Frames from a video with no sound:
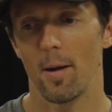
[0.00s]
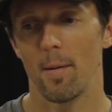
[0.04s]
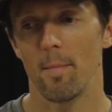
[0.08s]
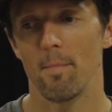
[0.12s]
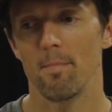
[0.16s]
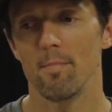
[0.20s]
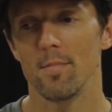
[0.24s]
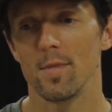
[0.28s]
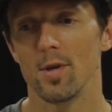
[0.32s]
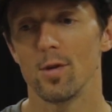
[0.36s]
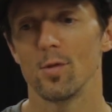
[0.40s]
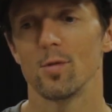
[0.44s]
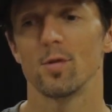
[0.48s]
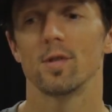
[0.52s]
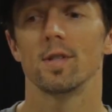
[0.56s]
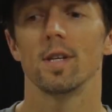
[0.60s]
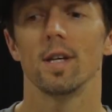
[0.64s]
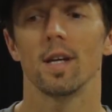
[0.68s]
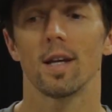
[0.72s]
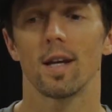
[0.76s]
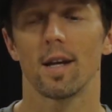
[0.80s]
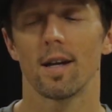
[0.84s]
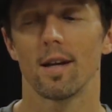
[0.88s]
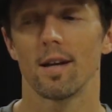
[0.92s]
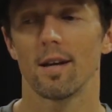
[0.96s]

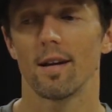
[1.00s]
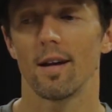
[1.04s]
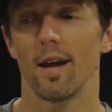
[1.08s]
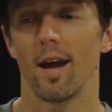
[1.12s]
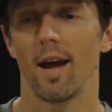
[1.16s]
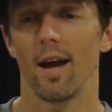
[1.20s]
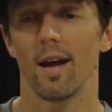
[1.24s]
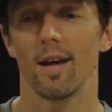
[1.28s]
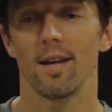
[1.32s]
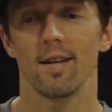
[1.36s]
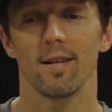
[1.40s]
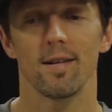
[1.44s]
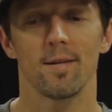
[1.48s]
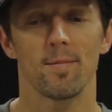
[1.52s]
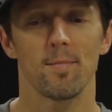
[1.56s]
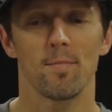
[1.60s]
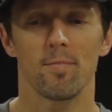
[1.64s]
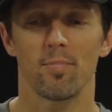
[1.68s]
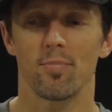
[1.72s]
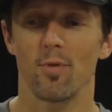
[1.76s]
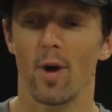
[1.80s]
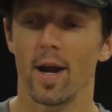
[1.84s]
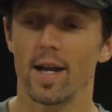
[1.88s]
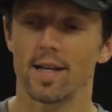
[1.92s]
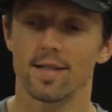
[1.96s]
music
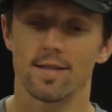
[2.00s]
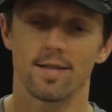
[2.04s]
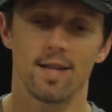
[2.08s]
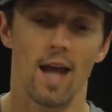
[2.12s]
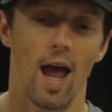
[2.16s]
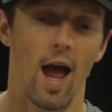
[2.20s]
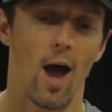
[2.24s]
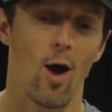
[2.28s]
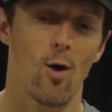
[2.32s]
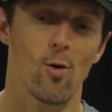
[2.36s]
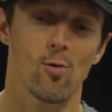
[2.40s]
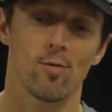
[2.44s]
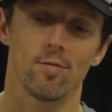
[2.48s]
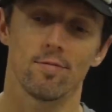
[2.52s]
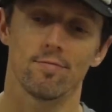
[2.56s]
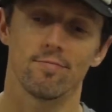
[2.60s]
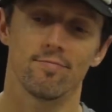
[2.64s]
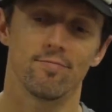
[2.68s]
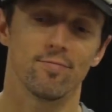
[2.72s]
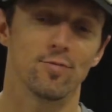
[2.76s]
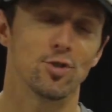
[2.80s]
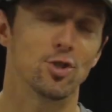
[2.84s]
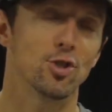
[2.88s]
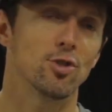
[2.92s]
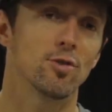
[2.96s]
breaks
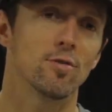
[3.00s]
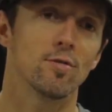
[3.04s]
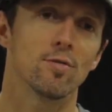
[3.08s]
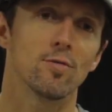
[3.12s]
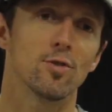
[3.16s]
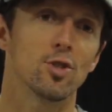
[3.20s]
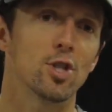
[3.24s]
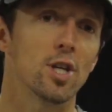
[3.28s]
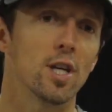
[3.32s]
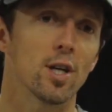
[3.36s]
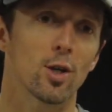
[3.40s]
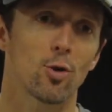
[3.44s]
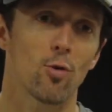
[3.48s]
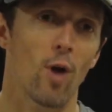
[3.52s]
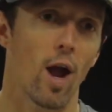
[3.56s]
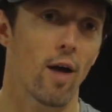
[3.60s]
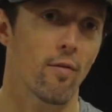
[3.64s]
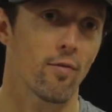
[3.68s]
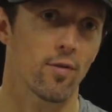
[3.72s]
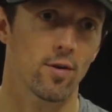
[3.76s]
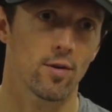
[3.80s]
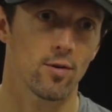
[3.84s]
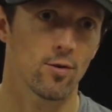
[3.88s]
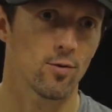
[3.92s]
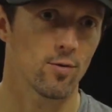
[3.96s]
down
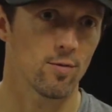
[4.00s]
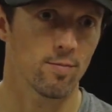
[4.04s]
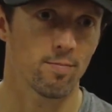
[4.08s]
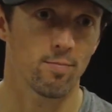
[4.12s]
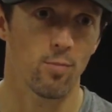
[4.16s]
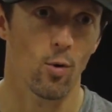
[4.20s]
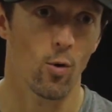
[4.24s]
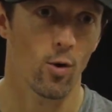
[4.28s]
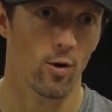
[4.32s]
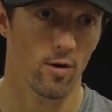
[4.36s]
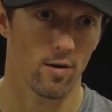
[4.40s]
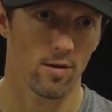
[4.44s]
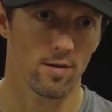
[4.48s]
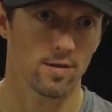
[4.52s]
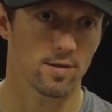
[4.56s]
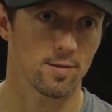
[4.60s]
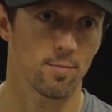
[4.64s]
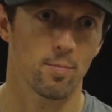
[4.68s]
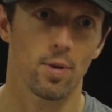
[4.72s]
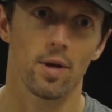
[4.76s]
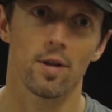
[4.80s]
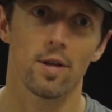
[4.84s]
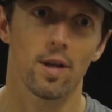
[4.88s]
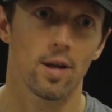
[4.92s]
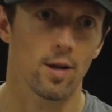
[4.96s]
geographical borders,
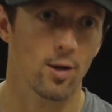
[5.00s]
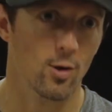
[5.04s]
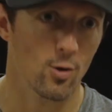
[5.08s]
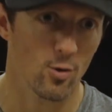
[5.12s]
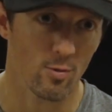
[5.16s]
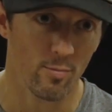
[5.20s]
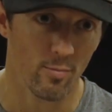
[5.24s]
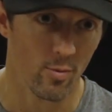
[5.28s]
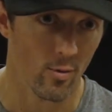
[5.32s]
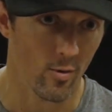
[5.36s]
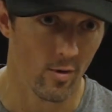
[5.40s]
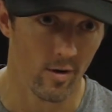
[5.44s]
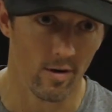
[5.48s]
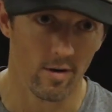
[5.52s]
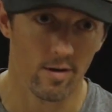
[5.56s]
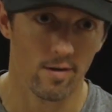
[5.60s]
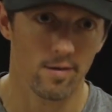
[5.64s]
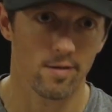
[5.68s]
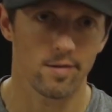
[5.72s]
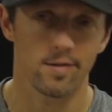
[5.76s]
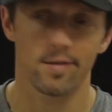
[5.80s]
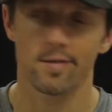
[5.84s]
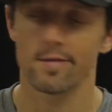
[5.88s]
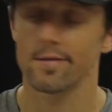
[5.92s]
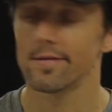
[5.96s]
political
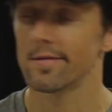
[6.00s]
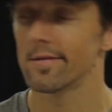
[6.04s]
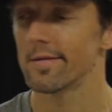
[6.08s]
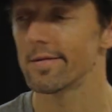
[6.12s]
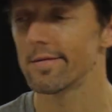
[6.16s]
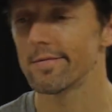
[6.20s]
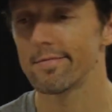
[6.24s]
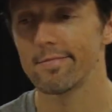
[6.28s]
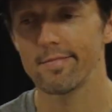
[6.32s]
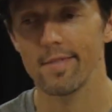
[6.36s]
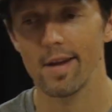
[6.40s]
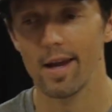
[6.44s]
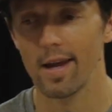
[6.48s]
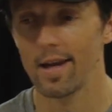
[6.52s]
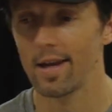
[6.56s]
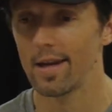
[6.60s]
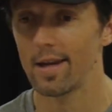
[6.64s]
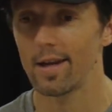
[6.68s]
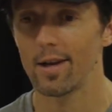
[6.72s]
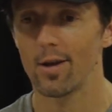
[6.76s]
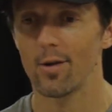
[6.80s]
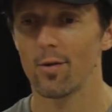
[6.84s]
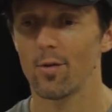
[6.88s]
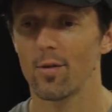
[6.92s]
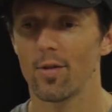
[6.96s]
borders.
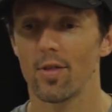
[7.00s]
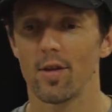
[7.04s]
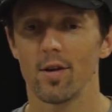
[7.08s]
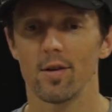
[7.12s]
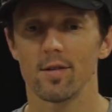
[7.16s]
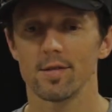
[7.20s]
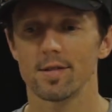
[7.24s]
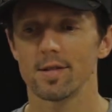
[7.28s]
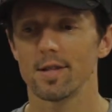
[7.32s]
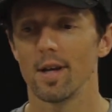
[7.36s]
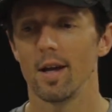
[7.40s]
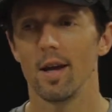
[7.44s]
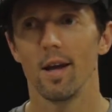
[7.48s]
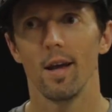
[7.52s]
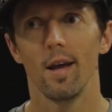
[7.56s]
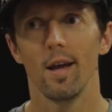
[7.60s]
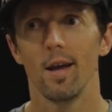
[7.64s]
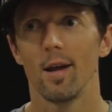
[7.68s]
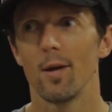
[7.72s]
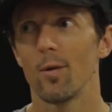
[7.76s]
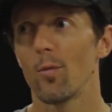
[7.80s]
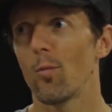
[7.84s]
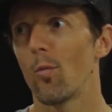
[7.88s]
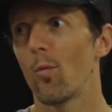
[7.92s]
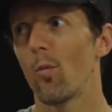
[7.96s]
You know,
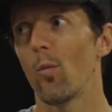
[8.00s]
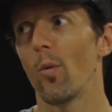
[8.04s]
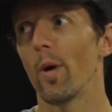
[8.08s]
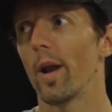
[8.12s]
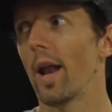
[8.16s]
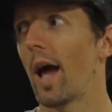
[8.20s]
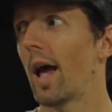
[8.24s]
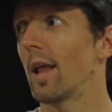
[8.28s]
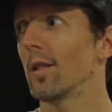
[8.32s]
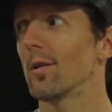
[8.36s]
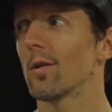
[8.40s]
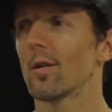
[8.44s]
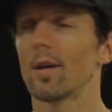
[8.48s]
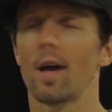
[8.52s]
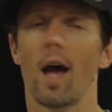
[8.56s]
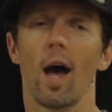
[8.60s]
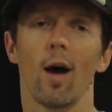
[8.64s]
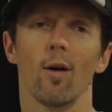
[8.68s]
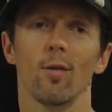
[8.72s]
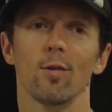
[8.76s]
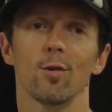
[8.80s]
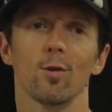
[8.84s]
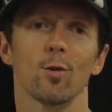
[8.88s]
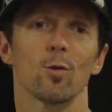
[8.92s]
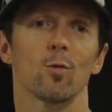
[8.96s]
when I look
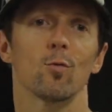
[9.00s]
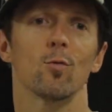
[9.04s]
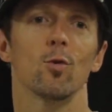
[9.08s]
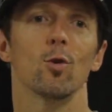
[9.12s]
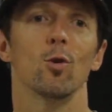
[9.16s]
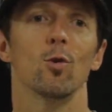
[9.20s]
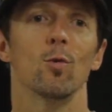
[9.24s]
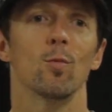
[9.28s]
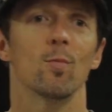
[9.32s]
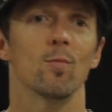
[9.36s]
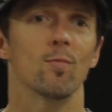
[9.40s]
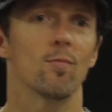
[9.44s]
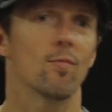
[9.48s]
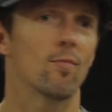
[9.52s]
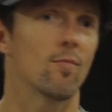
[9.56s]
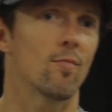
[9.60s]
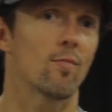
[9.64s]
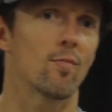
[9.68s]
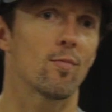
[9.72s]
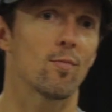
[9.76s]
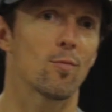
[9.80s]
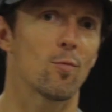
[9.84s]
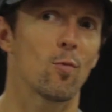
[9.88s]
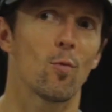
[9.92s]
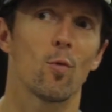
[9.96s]
out into a room
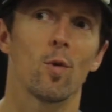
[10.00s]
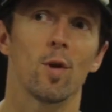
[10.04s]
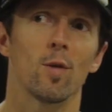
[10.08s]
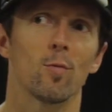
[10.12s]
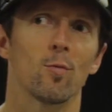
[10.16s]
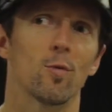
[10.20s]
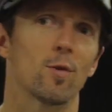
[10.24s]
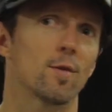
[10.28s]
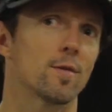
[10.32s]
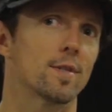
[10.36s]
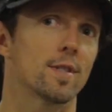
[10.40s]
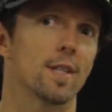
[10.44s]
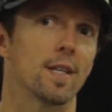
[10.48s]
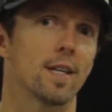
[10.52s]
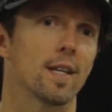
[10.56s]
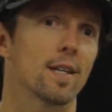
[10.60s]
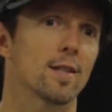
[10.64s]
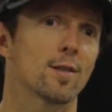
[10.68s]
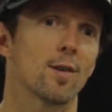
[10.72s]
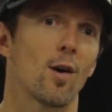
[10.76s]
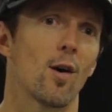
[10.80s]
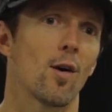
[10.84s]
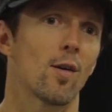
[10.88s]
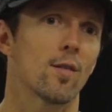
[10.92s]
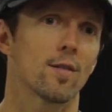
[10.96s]
when we're singing
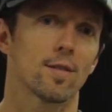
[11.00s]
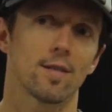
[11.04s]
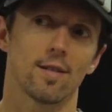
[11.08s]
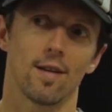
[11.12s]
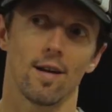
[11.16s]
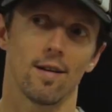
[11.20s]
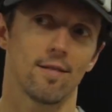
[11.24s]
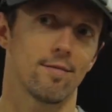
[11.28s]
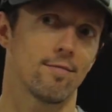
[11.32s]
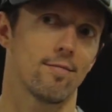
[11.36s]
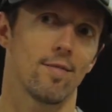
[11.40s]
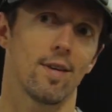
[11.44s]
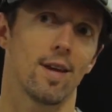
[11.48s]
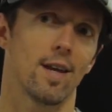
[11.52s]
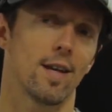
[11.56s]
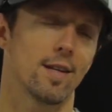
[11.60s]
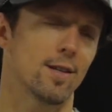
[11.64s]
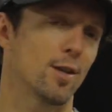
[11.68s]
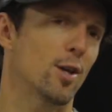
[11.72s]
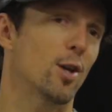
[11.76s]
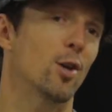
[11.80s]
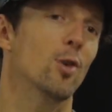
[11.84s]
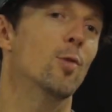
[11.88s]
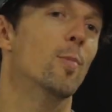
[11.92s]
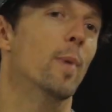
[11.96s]
songs, it's
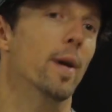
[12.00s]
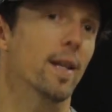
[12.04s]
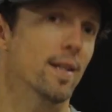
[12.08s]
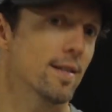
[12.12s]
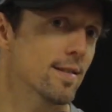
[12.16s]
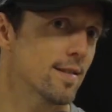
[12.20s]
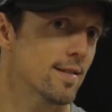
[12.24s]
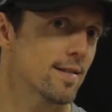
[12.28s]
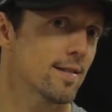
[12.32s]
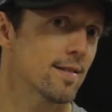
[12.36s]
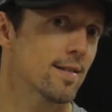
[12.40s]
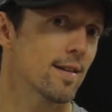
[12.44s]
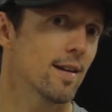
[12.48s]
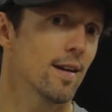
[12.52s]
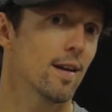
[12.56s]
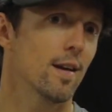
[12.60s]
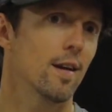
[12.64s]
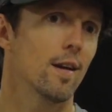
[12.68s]
humans.